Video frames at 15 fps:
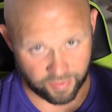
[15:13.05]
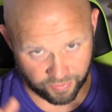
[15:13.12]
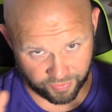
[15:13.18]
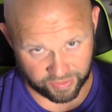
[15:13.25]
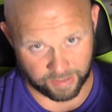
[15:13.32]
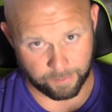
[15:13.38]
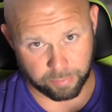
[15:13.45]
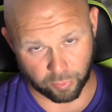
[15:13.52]

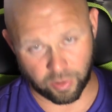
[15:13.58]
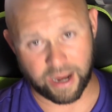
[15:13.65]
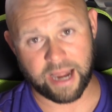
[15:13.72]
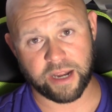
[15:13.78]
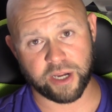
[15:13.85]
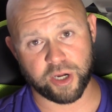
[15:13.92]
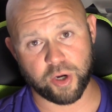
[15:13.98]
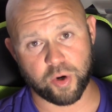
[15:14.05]
the
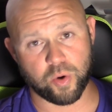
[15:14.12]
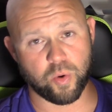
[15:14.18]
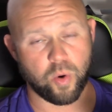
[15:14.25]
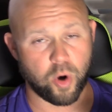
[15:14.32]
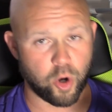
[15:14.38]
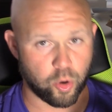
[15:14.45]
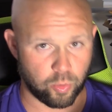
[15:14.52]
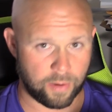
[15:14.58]
brand
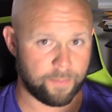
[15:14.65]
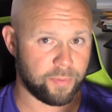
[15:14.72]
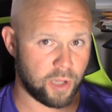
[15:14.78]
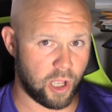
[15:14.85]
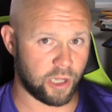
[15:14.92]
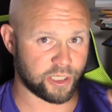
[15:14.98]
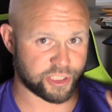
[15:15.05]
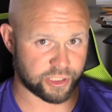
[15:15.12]
new Grip
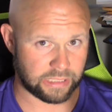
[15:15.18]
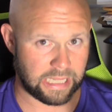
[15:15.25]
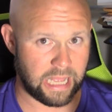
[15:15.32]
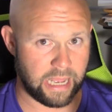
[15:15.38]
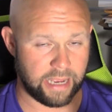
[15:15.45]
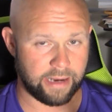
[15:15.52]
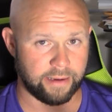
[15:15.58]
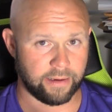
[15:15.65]
Launch
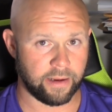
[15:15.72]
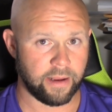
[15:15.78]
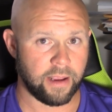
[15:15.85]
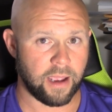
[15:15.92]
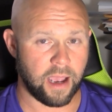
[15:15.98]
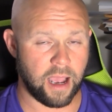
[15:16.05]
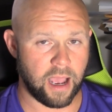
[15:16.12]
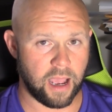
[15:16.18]
line.
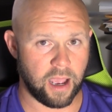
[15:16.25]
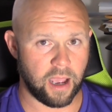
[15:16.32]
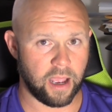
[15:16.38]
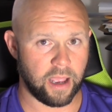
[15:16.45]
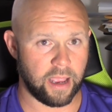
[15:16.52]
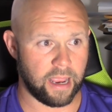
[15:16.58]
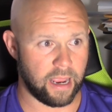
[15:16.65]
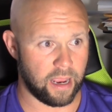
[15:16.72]

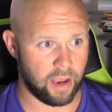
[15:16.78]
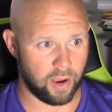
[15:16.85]
Probably